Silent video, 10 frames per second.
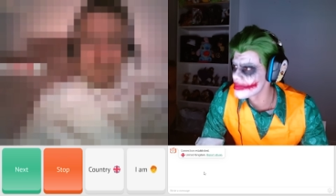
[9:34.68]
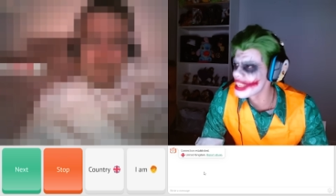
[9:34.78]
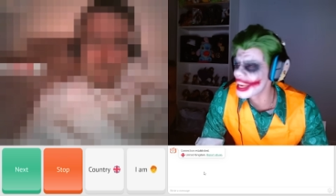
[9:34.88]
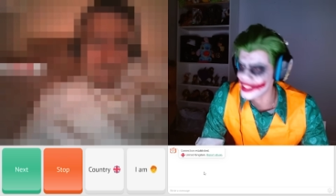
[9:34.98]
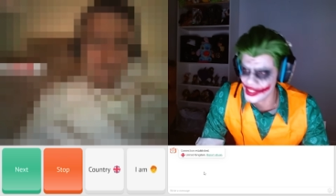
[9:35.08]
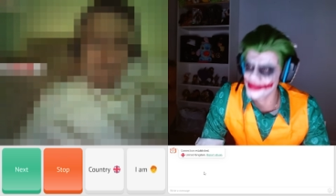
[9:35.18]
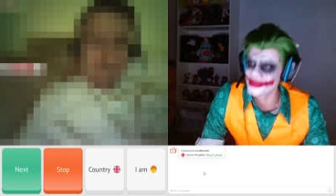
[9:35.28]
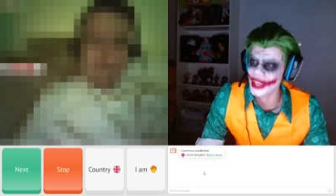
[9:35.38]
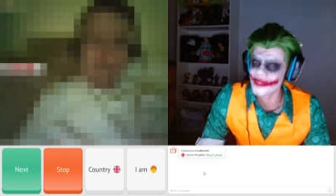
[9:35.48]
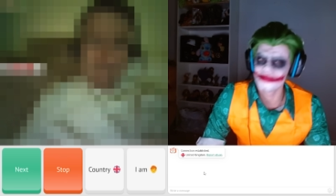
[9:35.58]
Yes.
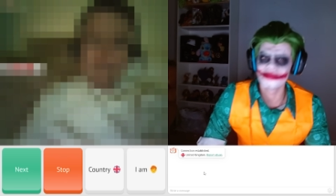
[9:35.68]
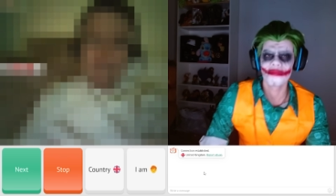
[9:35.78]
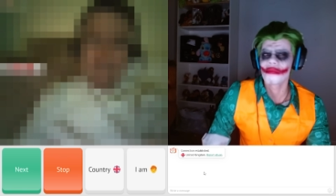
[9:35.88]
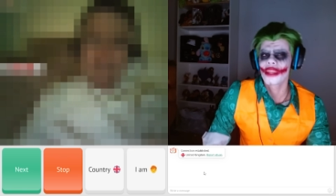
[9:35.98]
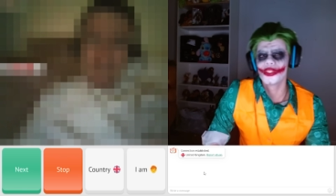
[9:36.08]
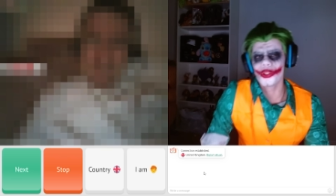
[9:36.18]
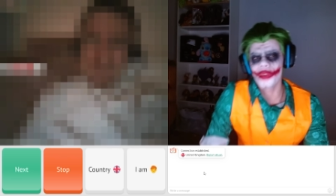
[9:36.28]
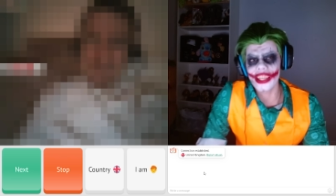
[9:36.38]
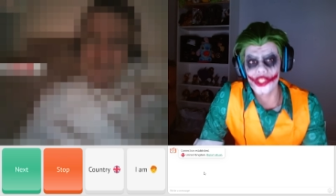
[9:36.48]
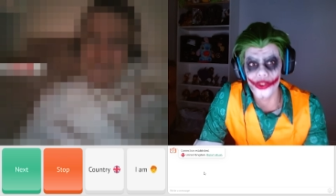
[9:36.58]
Okay. Do you
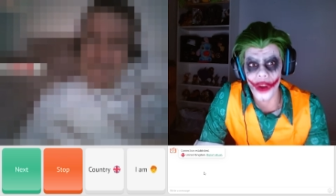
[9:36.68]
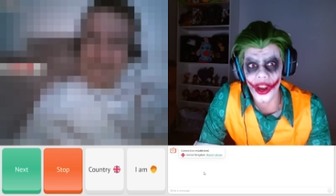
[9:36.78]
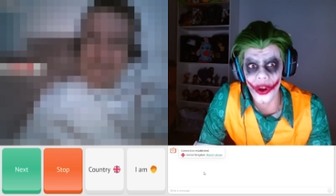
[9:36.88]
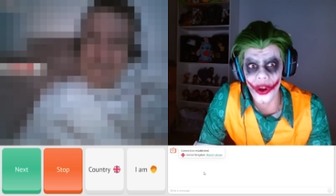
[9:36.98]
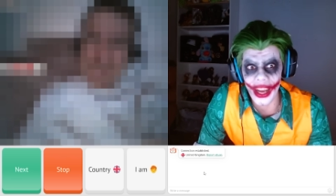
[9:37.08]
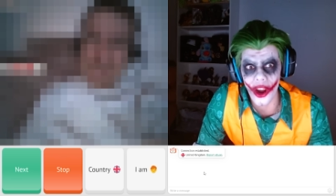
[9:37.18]
get drunk quite